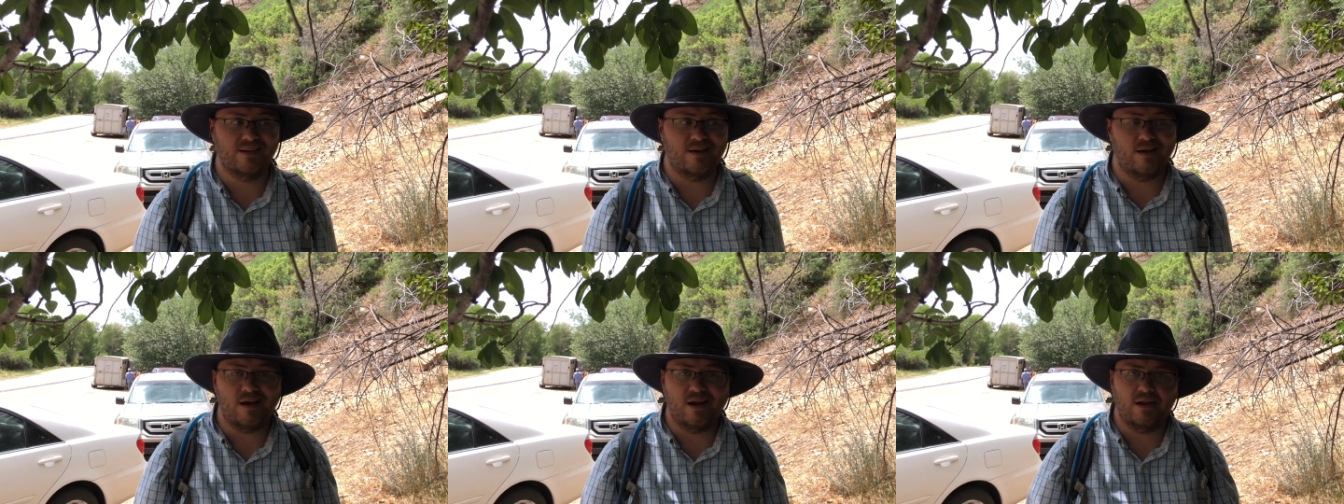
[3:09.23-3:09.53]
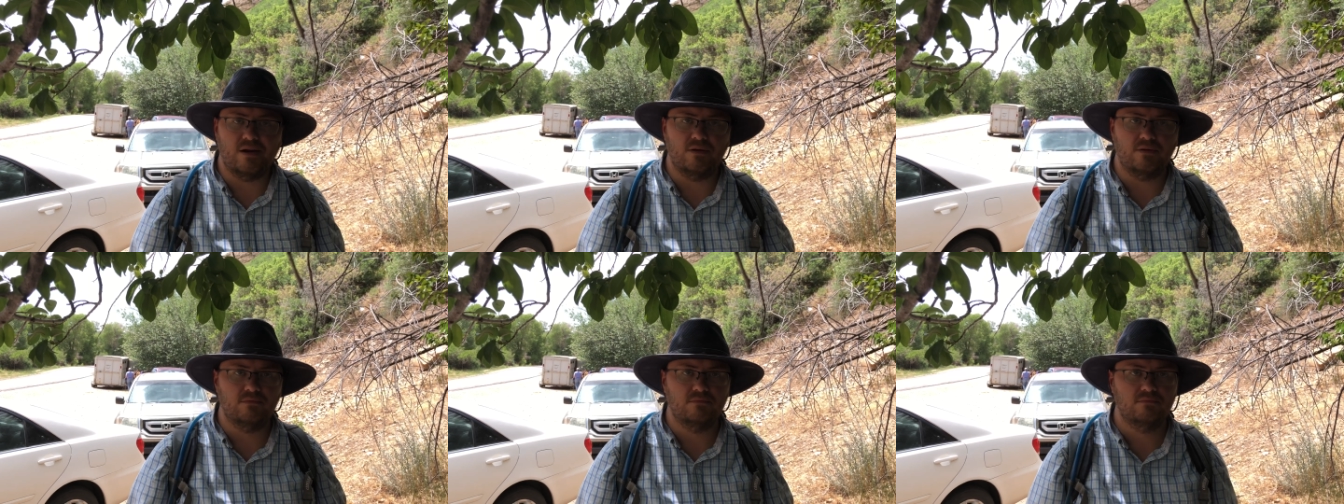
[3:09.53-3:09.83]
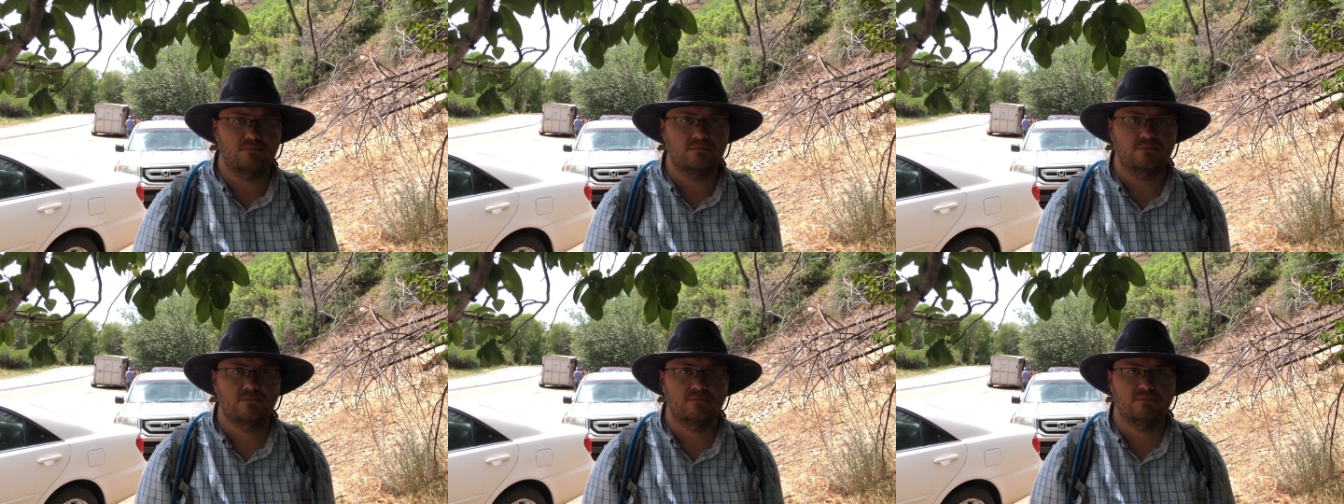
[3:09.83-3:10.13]
iron,
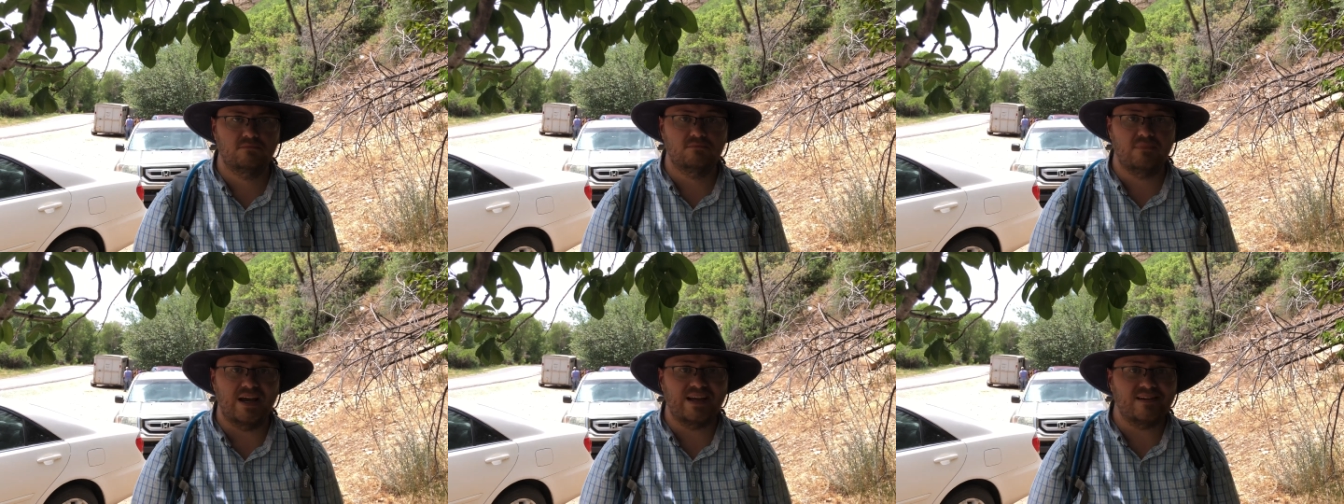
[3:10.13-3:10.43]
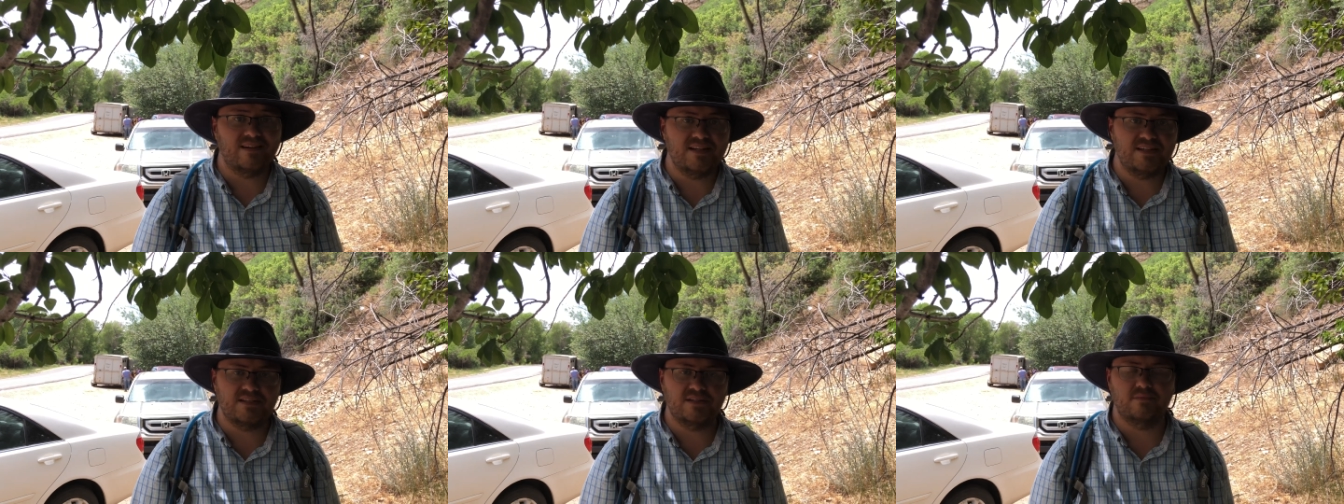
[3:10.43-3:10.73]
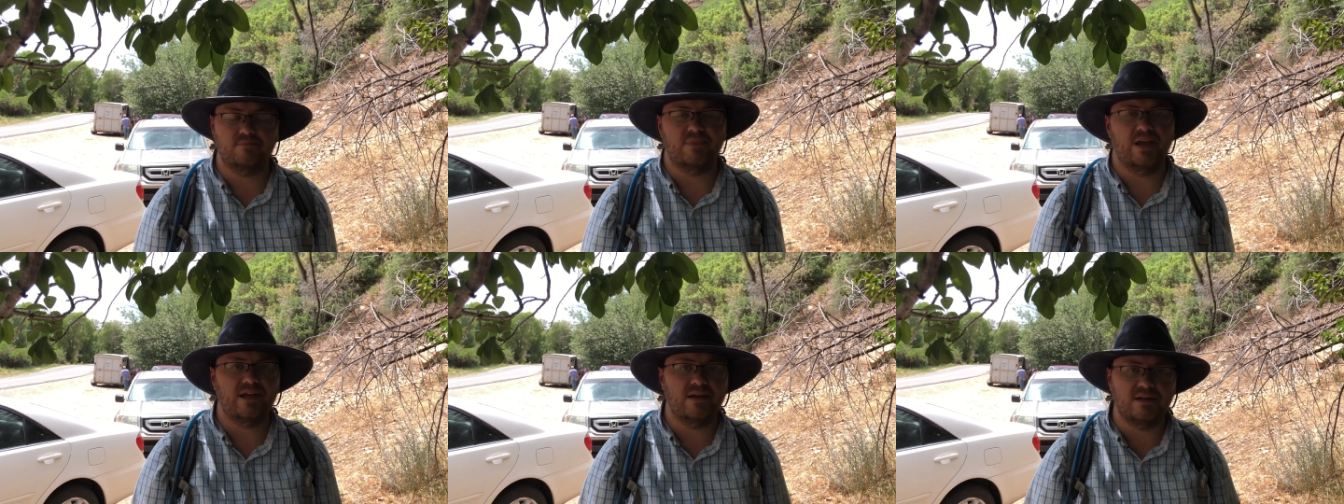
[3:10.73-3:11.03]

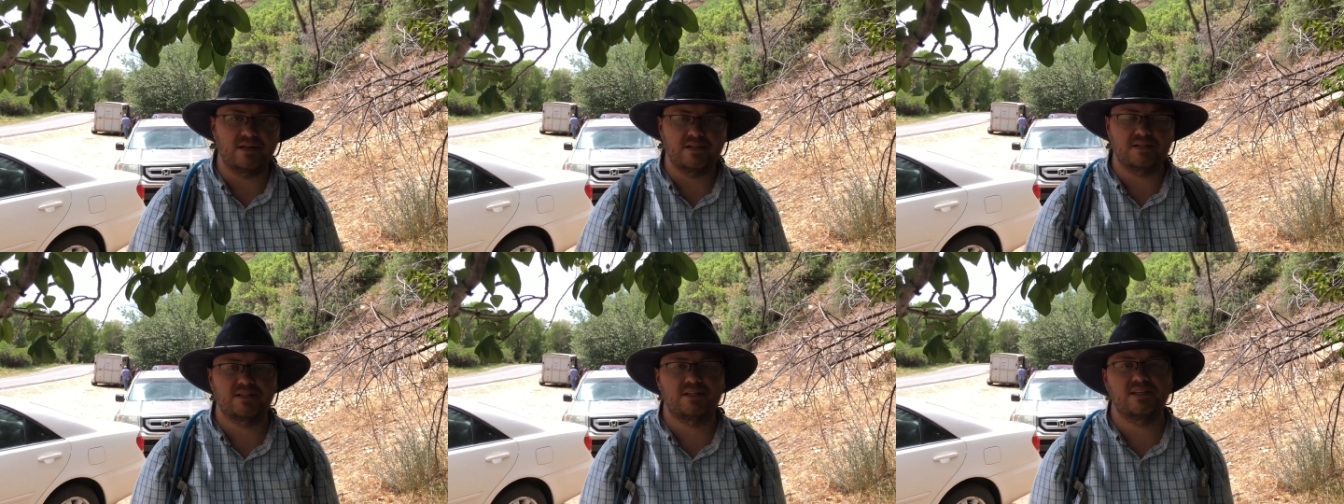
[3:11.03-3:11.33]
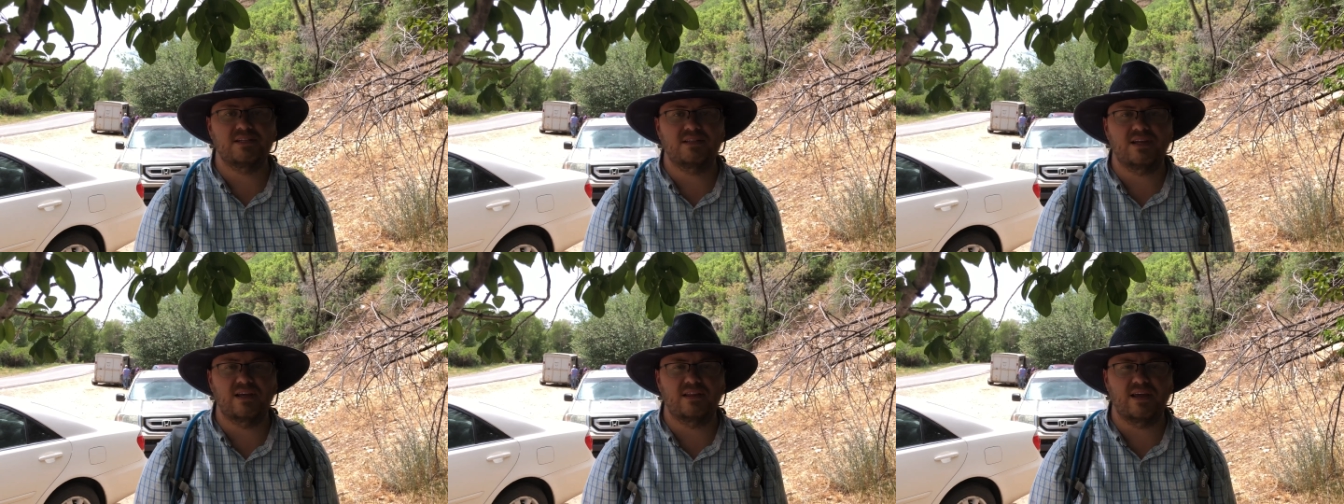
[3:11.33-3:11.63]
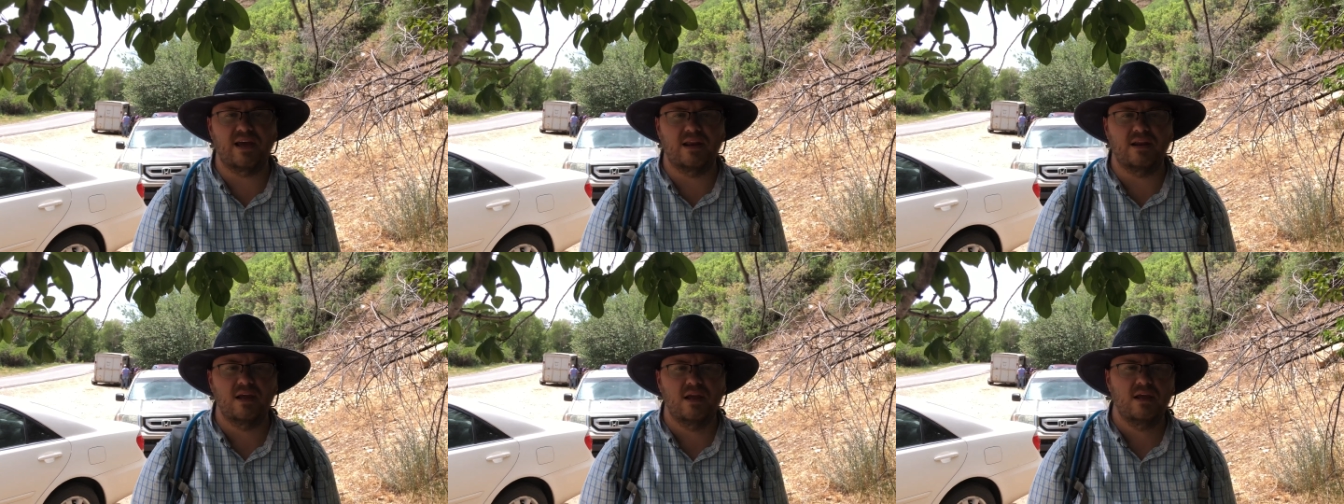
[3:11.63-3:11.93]
magnesium, manganese, things like
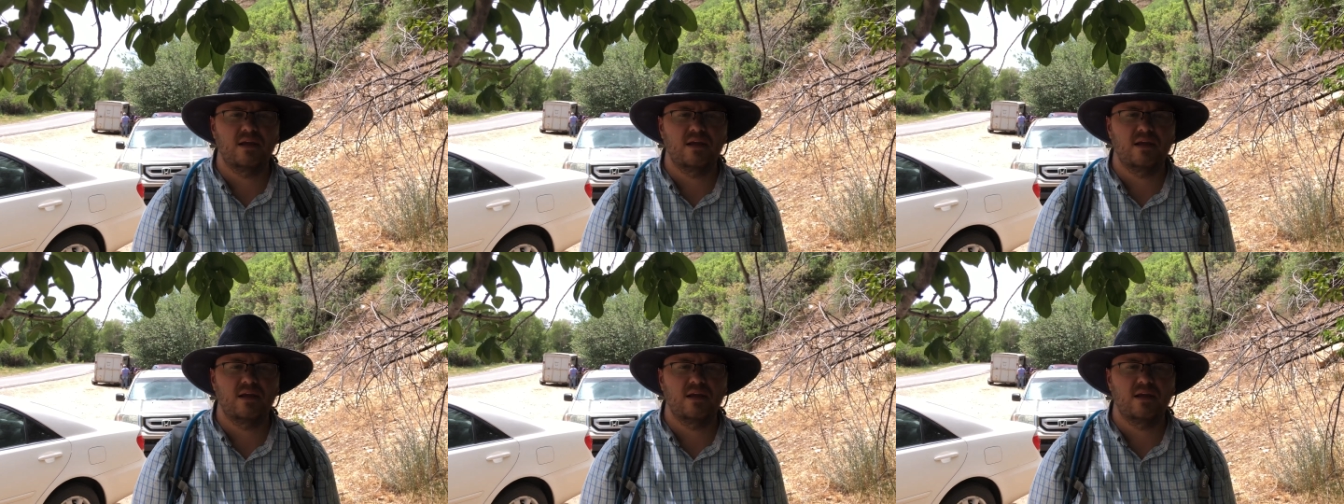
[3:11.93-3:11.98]
that.